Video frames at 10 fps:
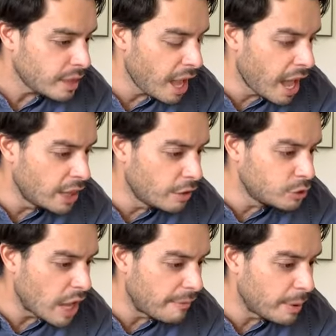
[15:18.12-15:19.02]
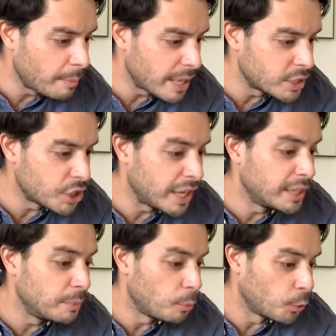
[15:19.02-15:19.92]
I love to have my matcha
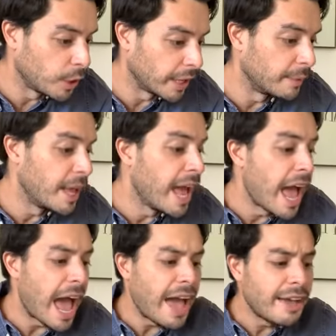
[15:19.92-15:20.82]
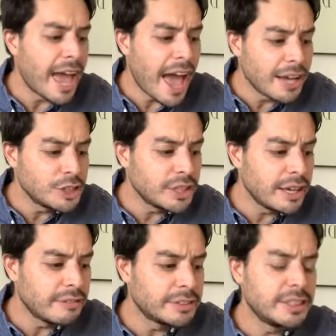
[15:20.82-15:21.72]
in the morning.
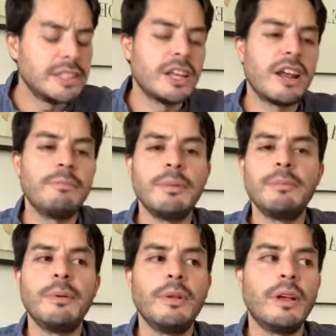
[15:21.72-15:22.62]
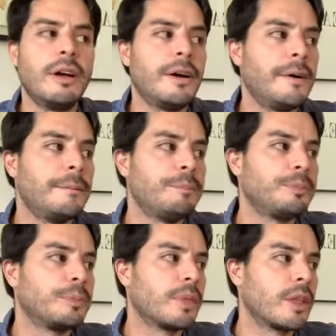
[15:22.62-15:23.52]
I've seen a lot of people
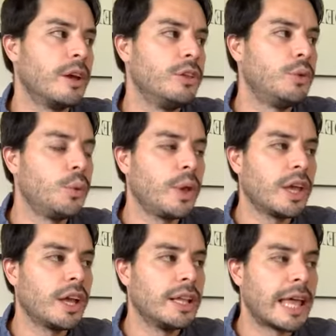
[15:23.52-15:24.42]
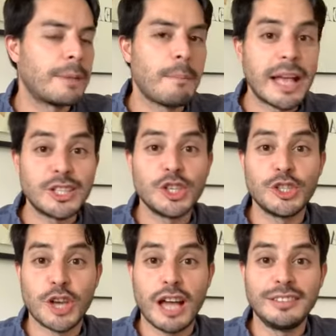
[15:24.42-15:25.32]
doing like matcha
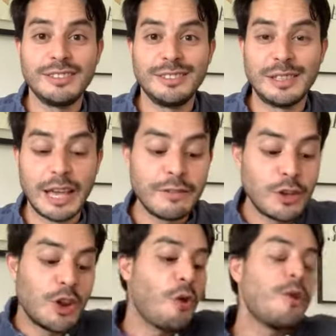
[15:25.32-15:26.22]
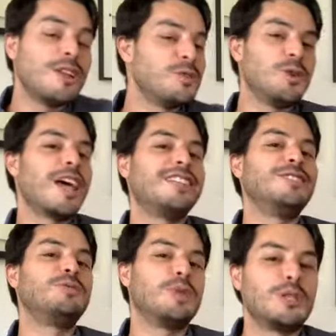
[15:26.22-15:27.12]
shots. If you don't want to do like
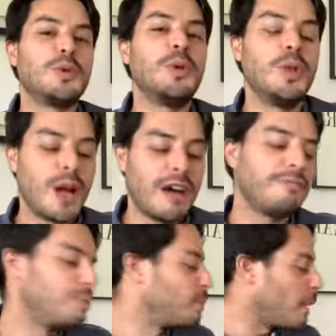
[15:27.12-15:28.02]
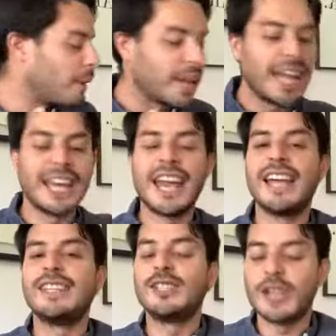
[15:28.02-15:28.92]
this ritual of preparing it
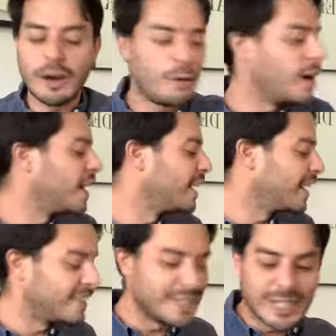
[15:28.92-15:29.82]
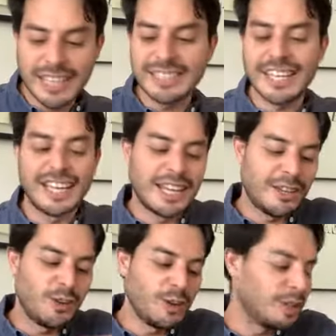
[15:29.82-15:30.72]
and the chawan and the chasen
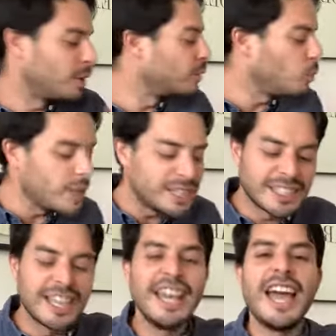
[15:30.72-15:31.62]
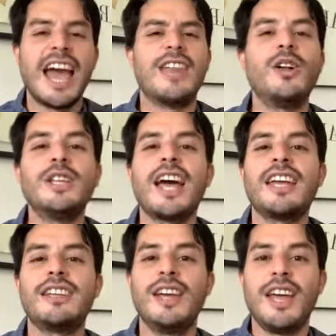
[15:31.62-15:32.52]
and all the, and the whisk and all
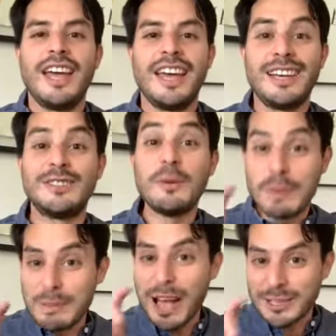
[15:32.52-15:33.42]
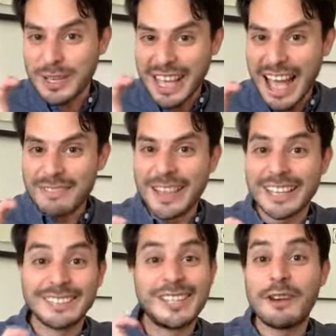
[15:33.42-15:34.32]
that, some people actually have,
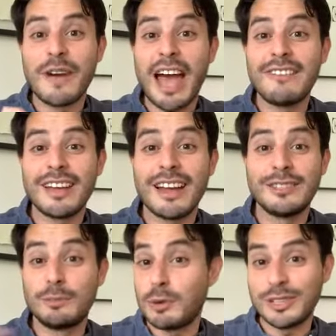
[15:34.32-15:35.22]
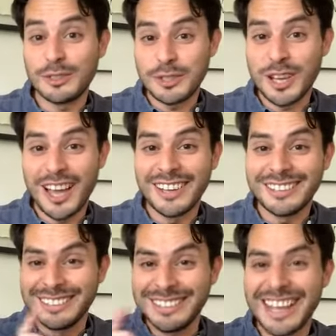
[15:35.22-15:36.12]
like, instead of having an espresso
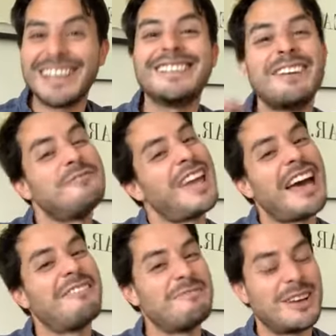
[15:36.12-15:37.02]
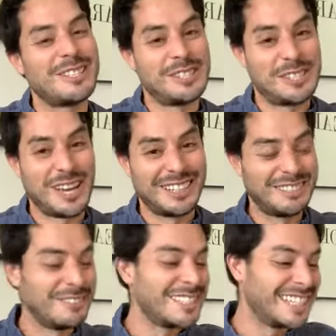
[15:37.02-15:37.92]
shot, like they would have a matcha shot,
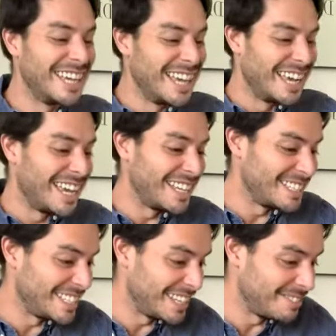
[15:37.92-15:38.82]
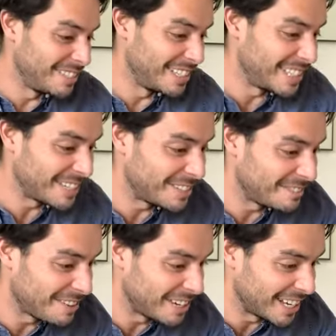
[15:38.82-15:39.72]
which it's actually
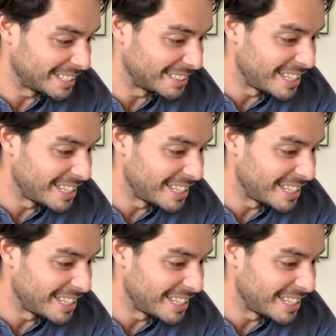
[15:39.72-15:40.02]
very nice.